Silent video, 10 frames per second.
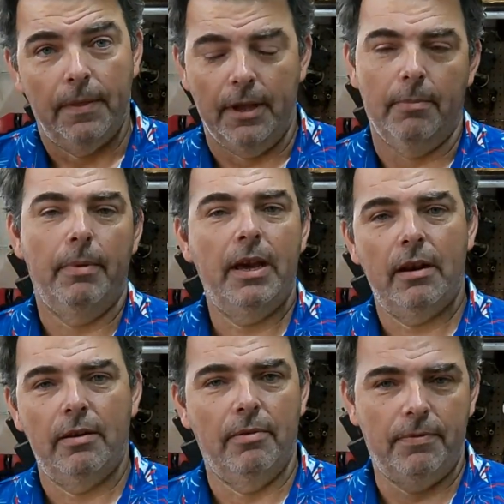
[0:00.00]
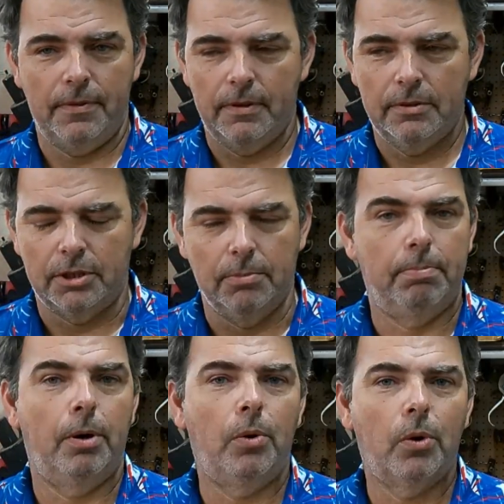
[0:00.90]
The amount of
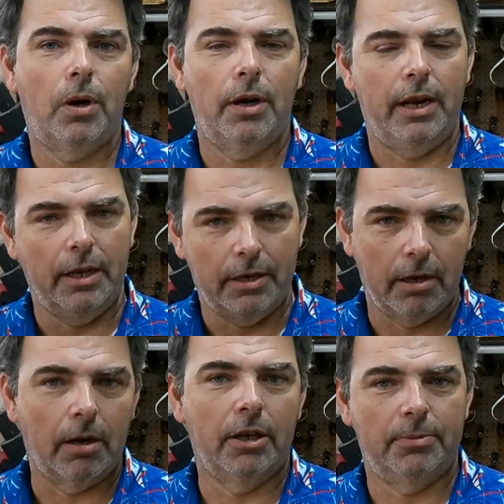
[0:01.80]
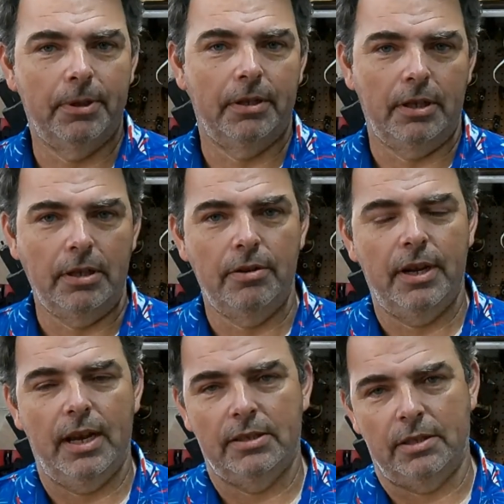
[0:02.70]
support and encouragement that you
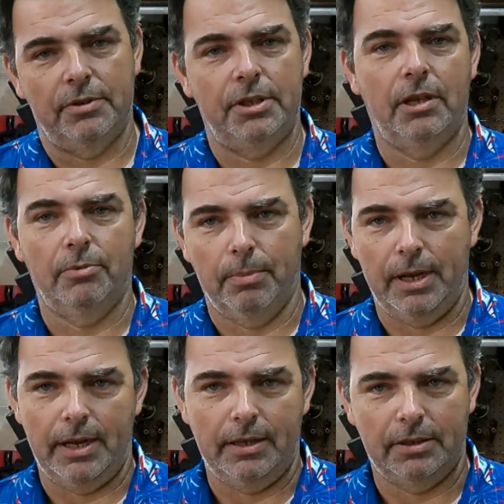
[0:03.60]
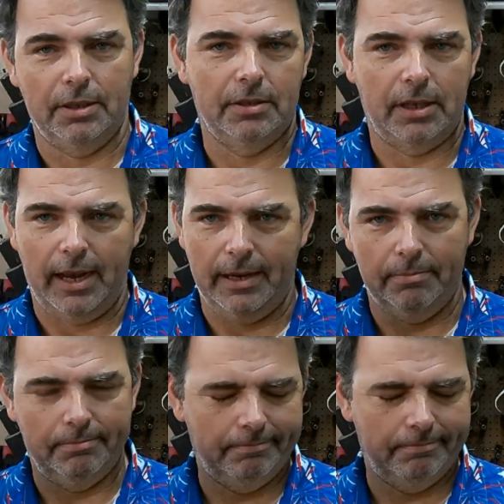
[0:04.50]
guys have shown me since I